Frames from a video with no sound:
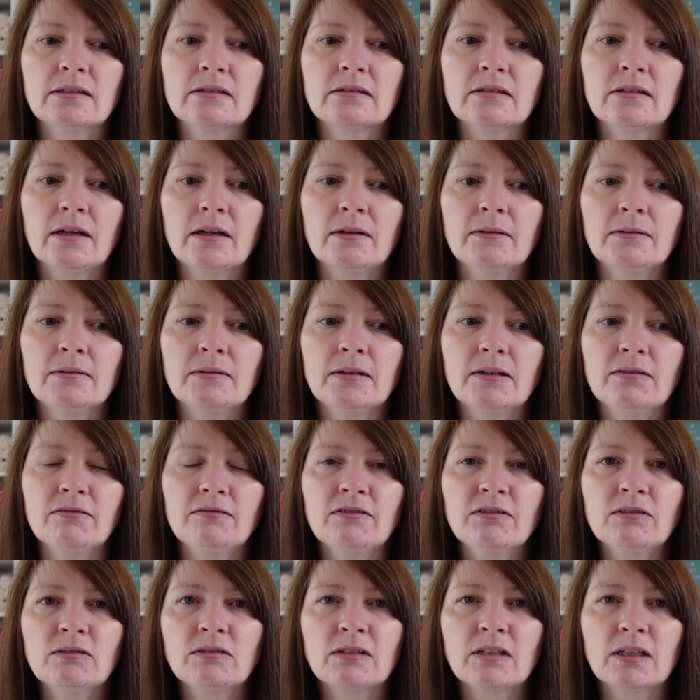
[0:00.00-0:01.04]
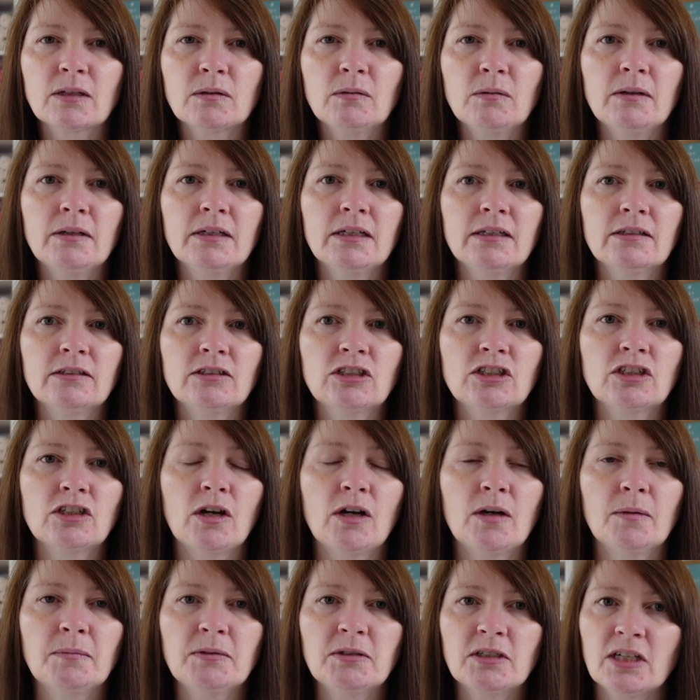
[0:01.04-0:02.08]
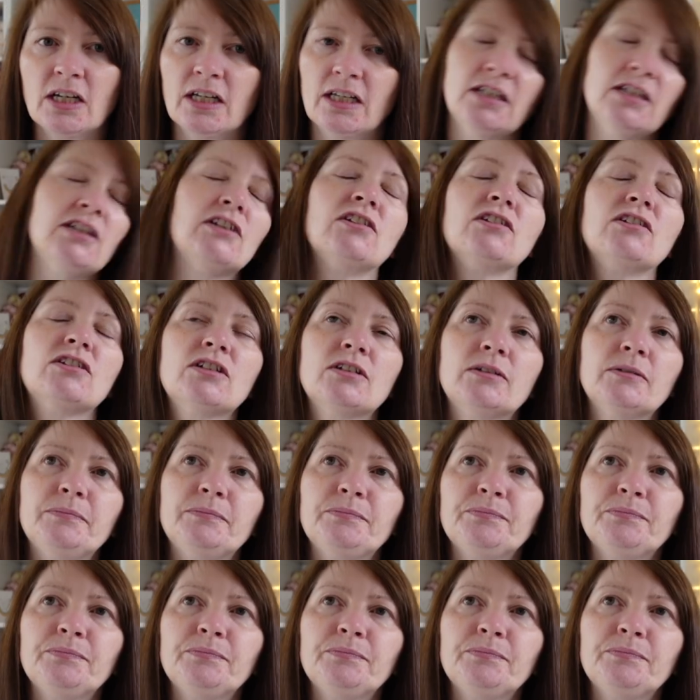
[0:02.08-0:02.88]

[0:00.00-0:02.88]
so it feels like quite a sharp change.